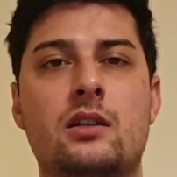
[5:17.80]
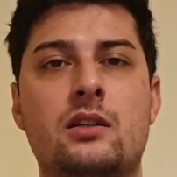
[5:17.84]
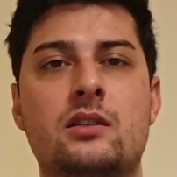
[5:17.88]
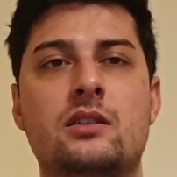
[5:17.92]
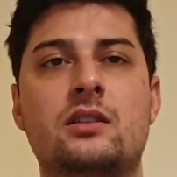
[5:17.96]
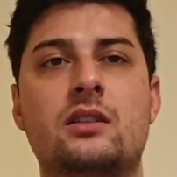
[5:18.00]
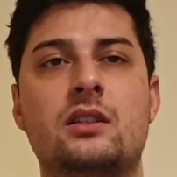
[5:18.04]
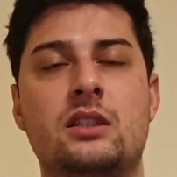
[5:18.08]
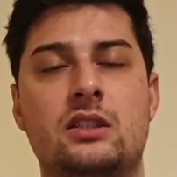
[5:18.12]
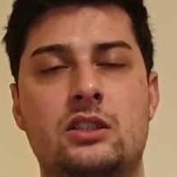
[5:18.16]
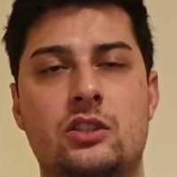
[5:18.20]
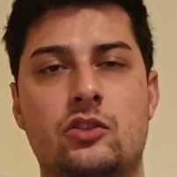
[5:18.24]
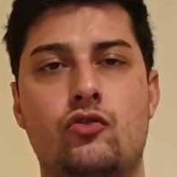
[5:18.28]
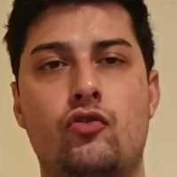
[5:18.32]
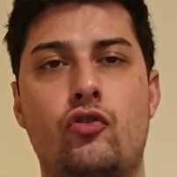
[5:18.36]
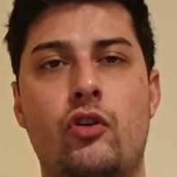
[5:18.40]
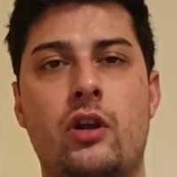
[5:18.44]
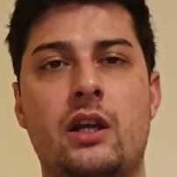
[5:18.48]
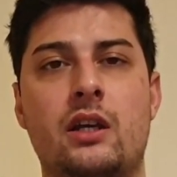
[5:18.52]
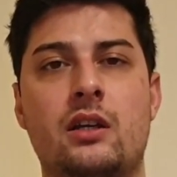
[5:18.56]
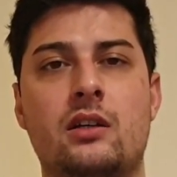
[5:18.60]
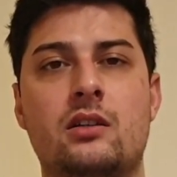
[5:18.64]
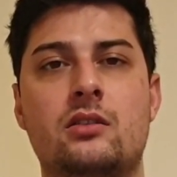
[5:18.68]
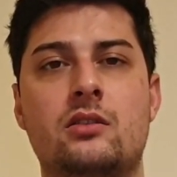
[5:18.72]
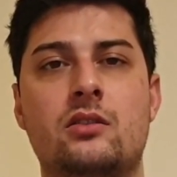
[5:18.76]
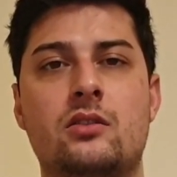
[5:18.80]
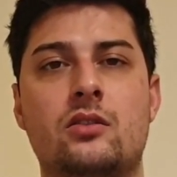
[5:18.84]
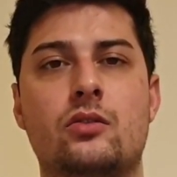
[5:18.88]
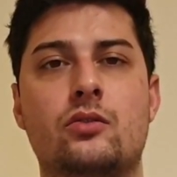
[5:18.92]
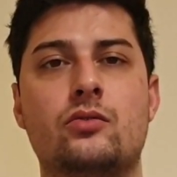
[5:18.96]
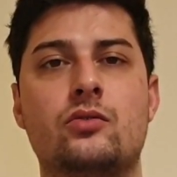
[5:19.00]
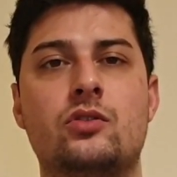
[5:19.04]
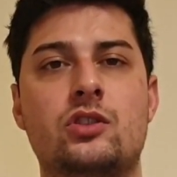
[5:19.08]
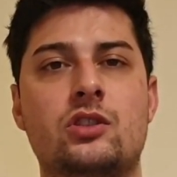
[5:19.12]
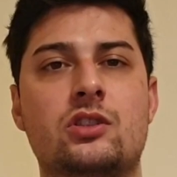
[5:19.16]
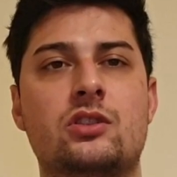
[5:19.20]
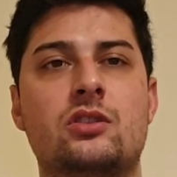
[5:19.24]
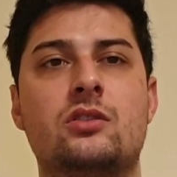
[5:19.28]
the strength. Don't
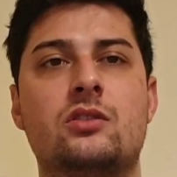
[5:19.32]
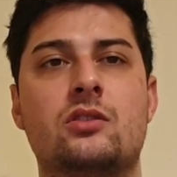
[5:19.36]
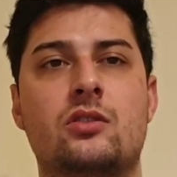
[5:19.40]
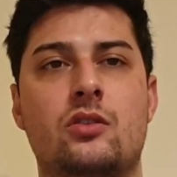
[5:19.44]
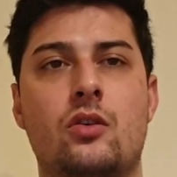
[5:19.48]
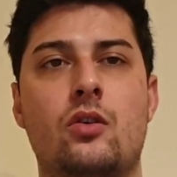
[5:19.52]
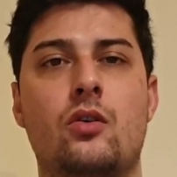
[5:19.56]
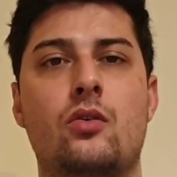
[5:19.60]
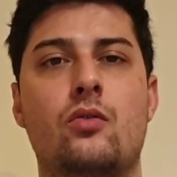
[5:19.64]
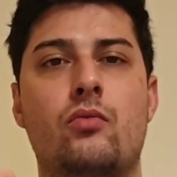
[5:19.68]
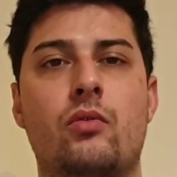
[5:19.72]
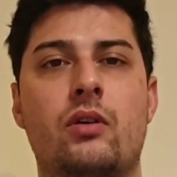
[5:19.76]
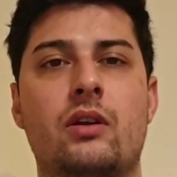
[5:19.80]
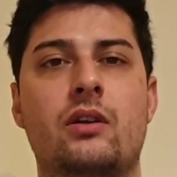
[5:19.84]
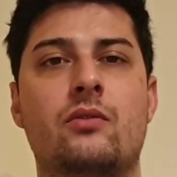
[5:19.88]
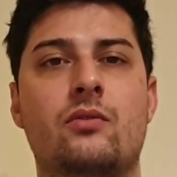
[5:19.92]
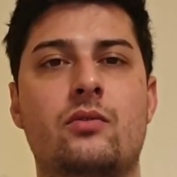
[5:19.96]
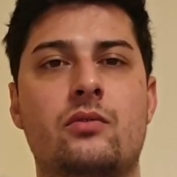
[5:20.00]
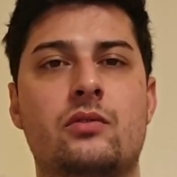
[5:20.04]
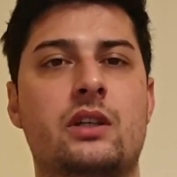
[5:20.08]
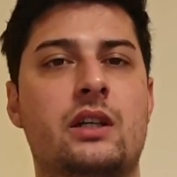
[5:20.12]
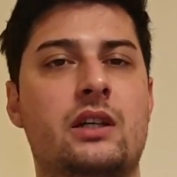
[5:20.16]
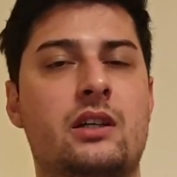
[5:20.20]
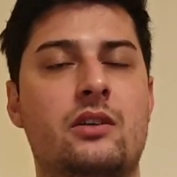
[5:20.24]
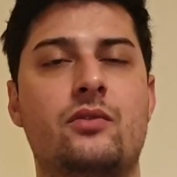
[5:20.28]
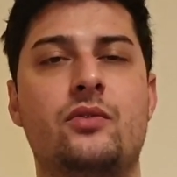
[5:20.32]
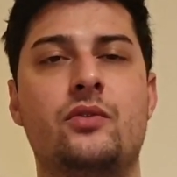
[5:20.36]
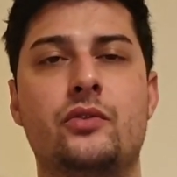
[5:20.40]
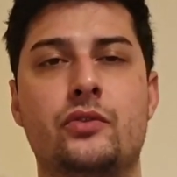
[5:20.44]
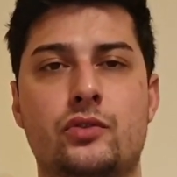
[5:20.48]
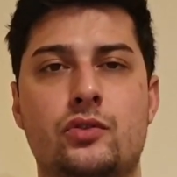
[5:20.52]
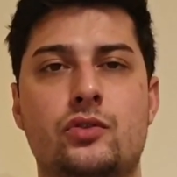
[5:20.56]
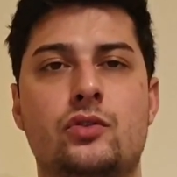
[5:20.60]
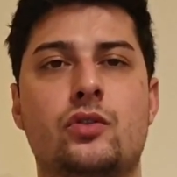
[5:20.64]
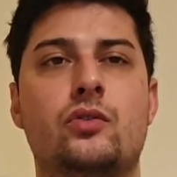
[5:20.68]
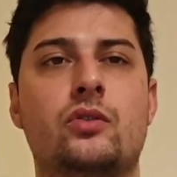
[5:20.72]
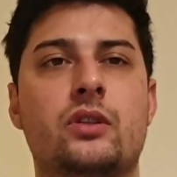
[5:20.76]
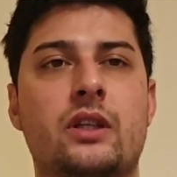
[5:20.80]
just go and like you feel
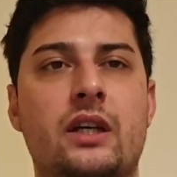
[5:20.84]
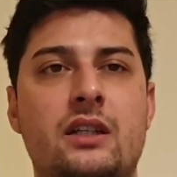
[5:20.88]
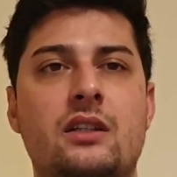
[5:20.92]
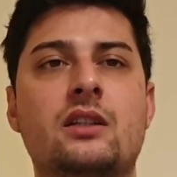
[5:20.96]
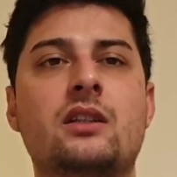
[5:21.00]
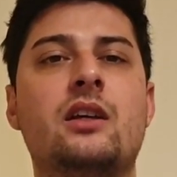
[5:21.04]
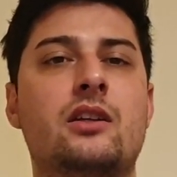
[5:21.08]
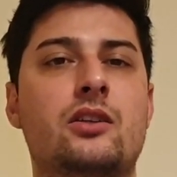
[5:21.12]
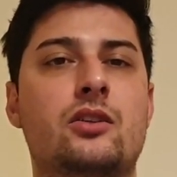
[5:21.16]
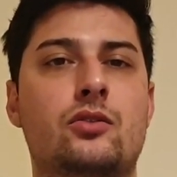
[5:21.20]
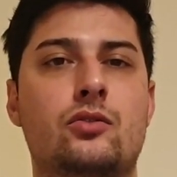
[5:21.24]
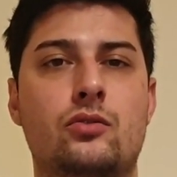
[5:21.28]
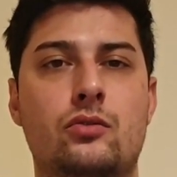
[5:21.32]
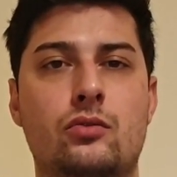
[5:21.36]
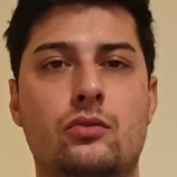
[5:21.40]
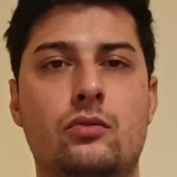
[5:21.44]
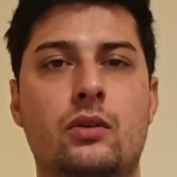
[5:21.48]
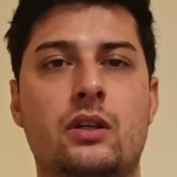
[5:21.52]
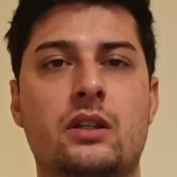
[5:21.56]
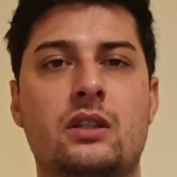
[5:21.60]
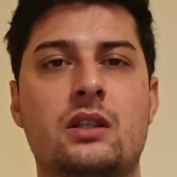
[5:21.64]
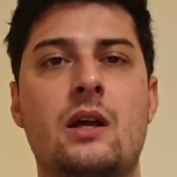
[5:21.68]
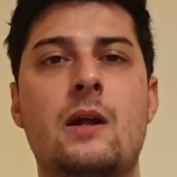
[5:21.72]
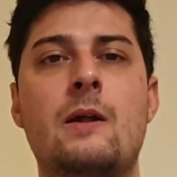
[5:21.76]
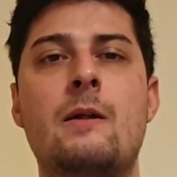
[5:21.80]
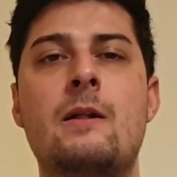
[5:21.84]
so light and you do it.